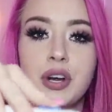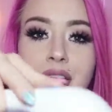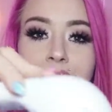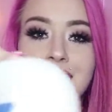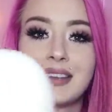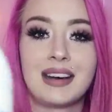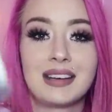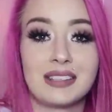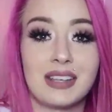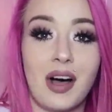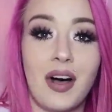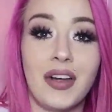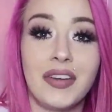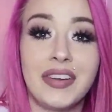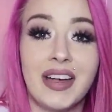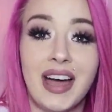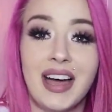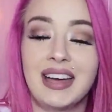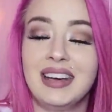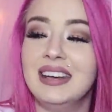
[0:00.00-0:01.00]
and then it's all
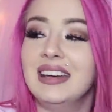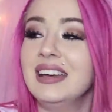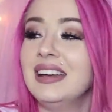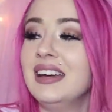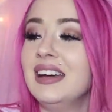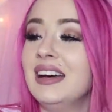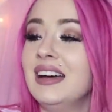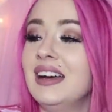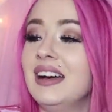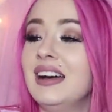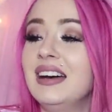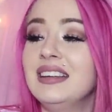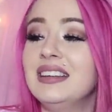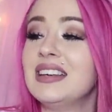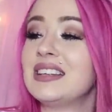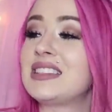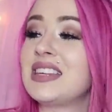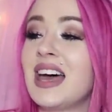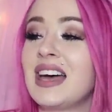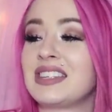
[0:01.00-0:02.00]
done.
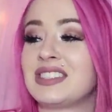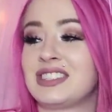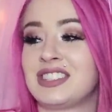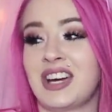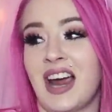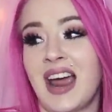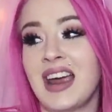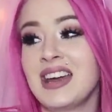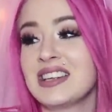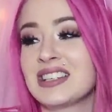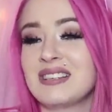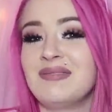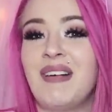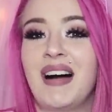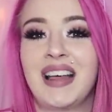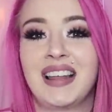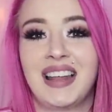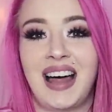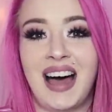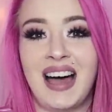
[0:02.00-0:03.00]
This has changed
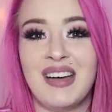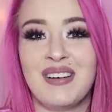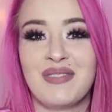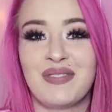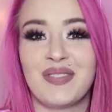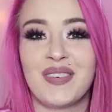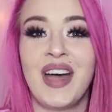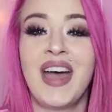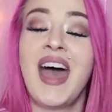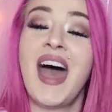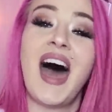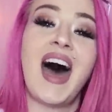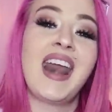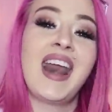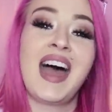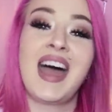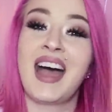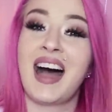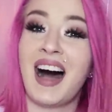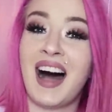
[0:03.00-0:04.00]
my life, and
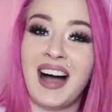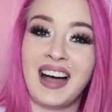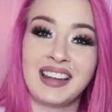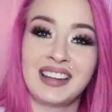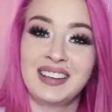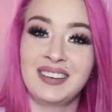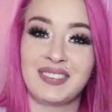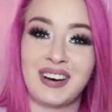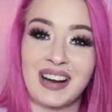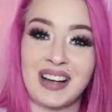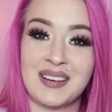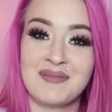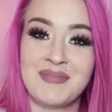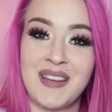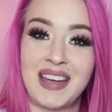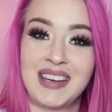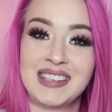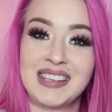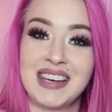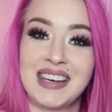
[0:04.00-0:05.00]
I highly
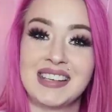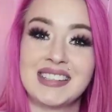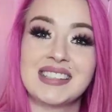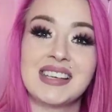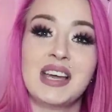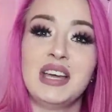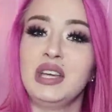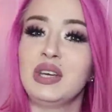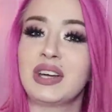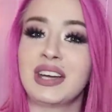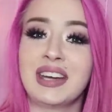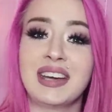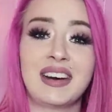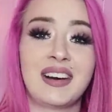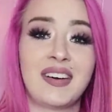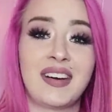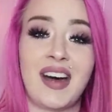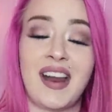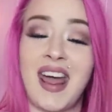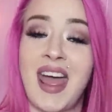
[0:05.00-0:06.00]
recommend it. You can get
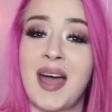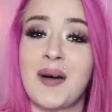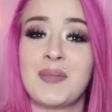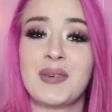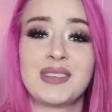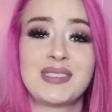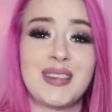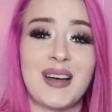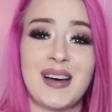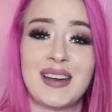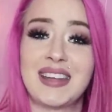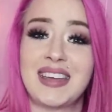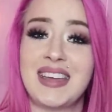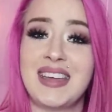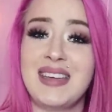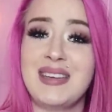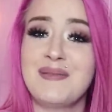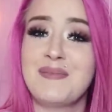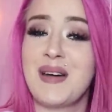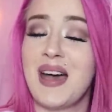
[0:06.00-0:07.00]
it on Amazon,
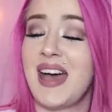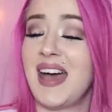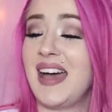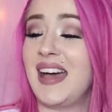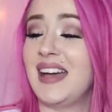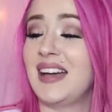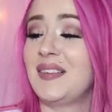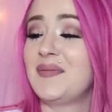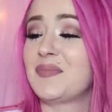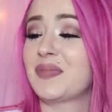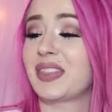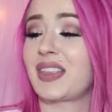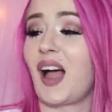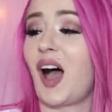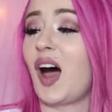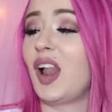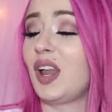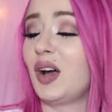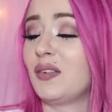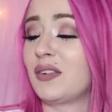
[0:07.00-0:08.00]
eBay,
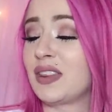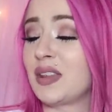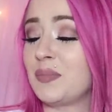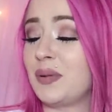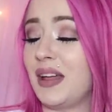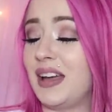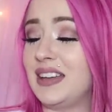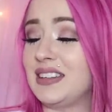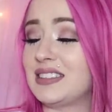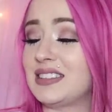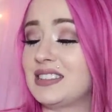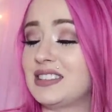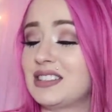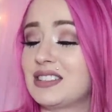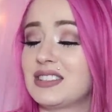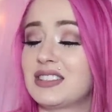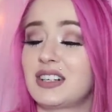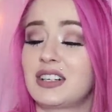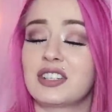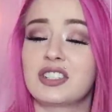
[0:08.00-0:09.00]
all over the place.
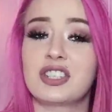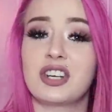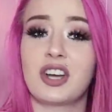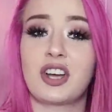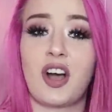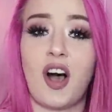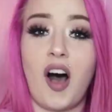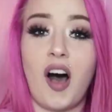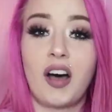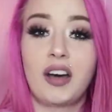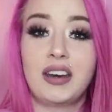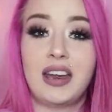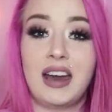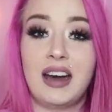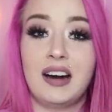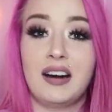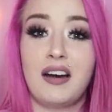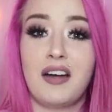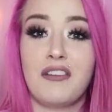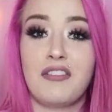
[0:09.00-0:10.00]
Just search
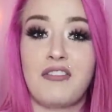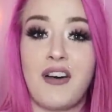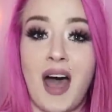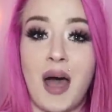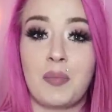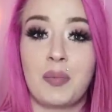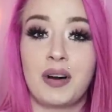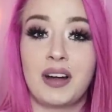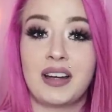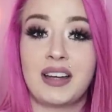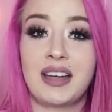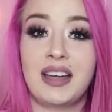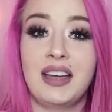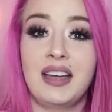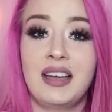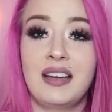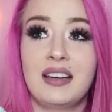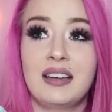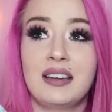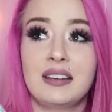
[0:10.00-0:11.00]
Conair fabric
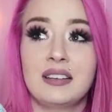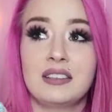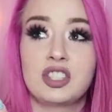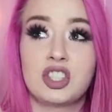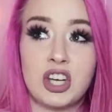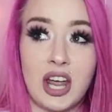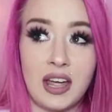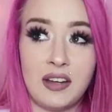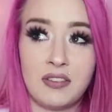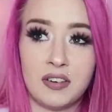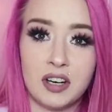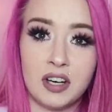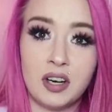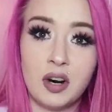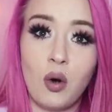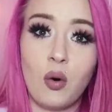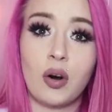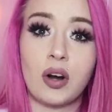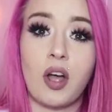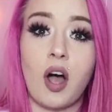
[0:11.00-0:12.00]

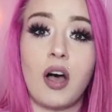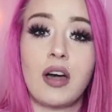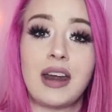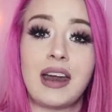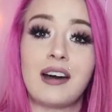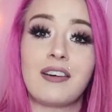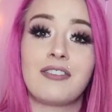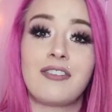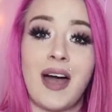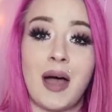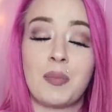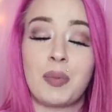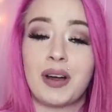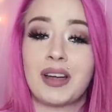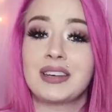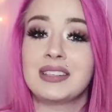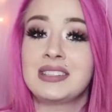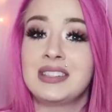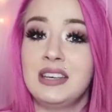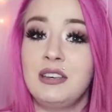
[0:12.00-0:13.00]
shaver or Conair
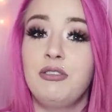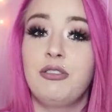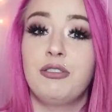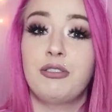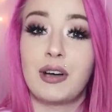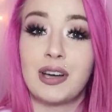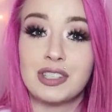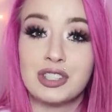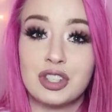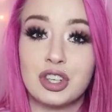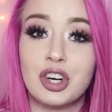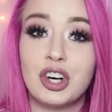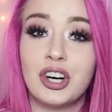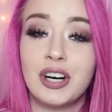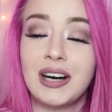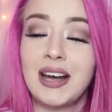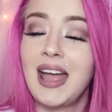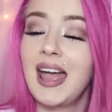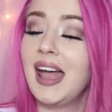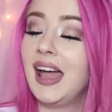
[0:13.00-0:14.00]
fabric
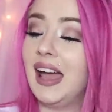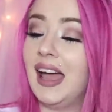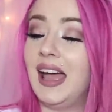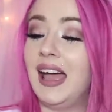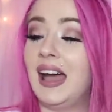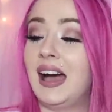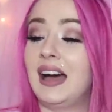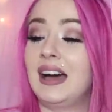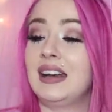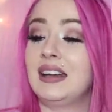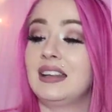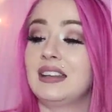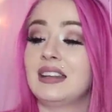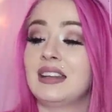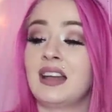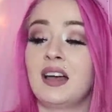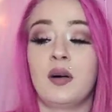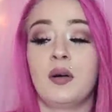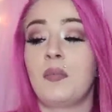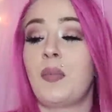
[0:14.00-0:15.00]
defuzzer, and
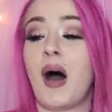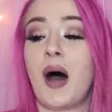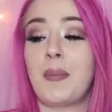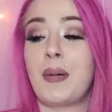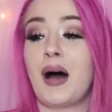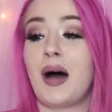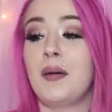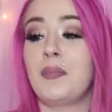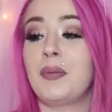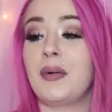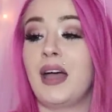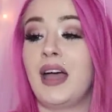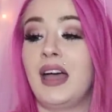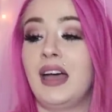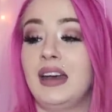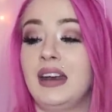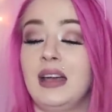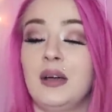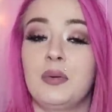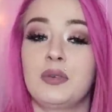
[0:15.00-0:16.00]
it'll pop up
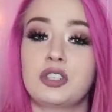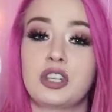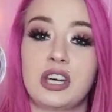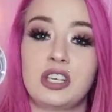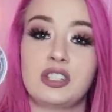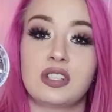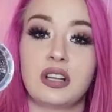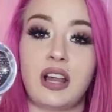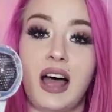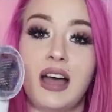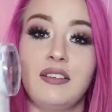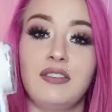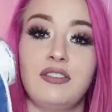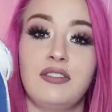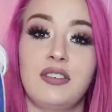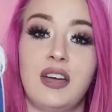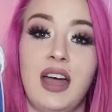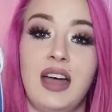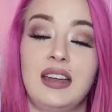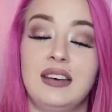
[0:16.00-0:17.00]
and it will change your life.
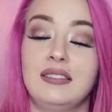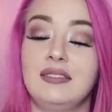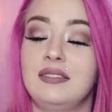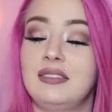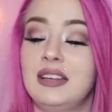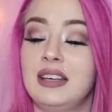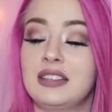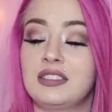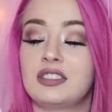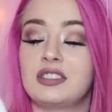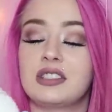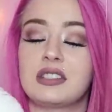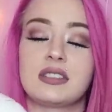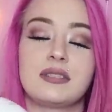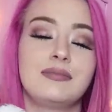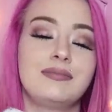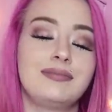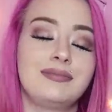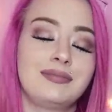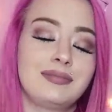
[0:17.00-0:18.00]
And it's
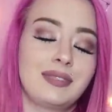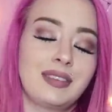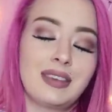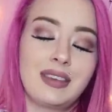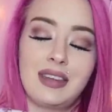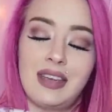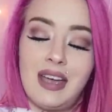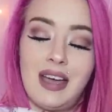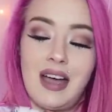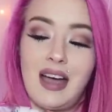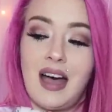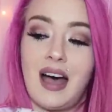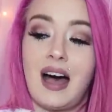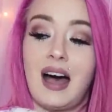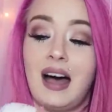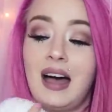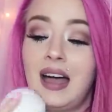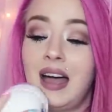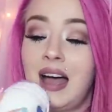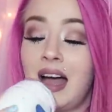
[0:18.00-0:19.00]
just,
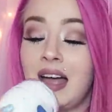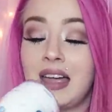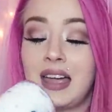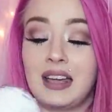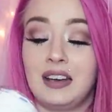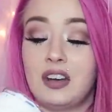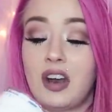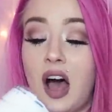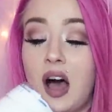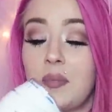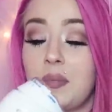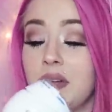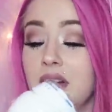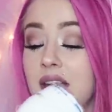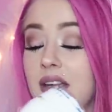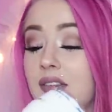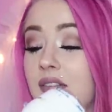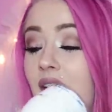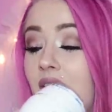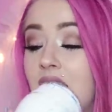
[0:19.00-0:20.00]
I cannot
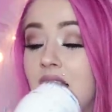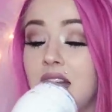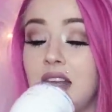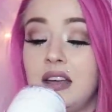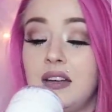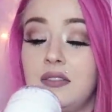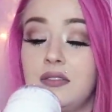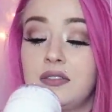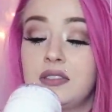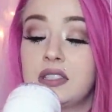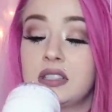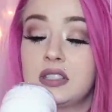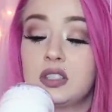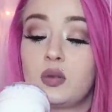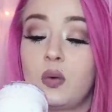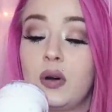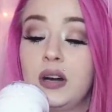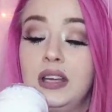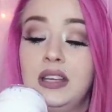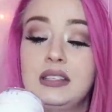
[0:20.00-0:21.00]
believe I lived
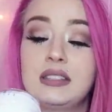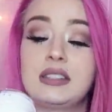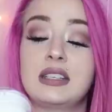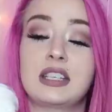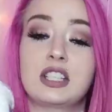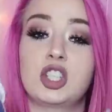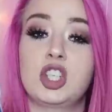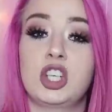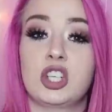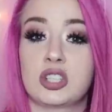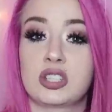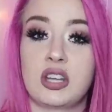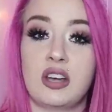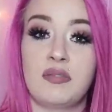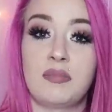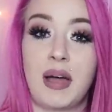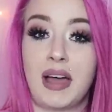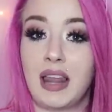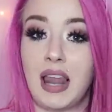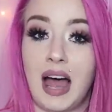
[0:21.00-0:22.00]
26 years
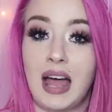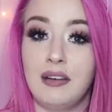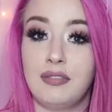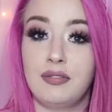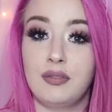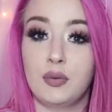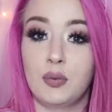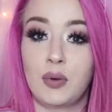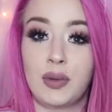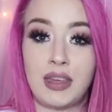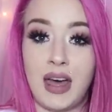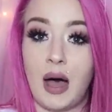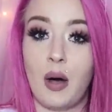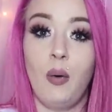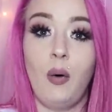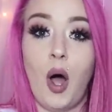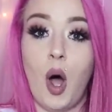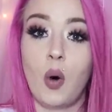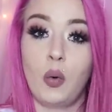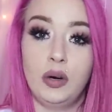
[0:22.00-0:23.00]
of my life
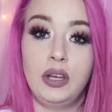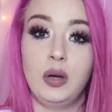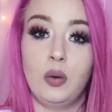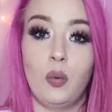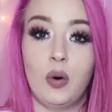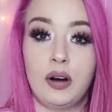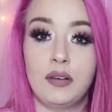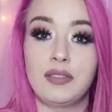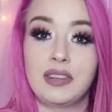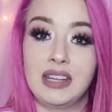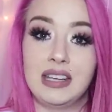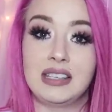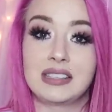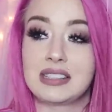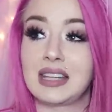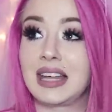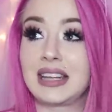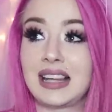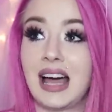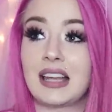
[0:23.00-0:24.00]
without owning one of
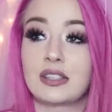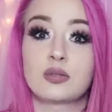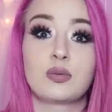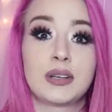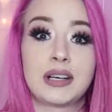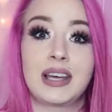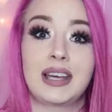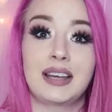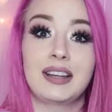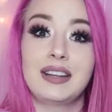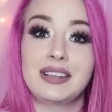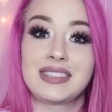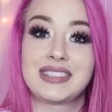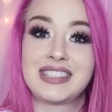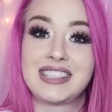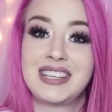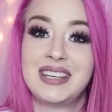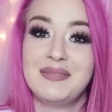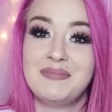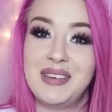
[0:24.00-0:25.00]
these. Like, that's
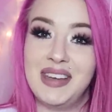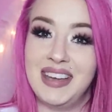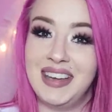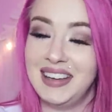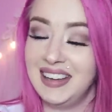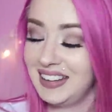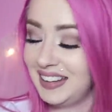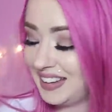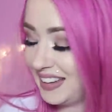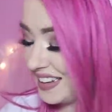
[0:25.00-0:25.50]
ridiculous to me.